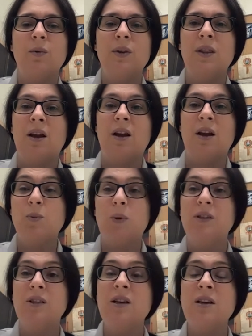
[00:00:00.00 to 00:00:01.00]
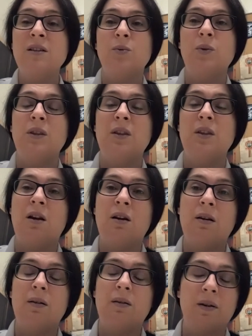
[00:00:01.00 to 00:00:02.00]
with their expertise, with their
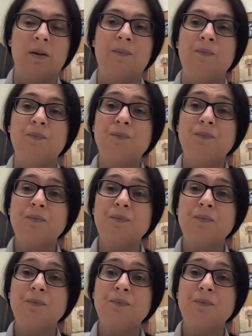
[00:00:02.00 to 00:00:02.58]
um,